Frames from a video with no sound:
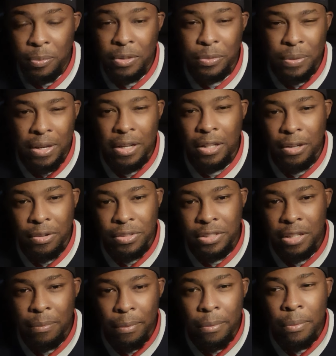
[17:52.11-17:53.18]
because we had a clear
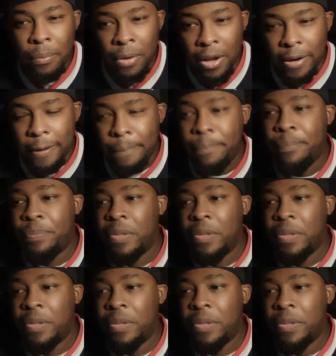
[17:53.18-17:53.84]
understanding what we wanted.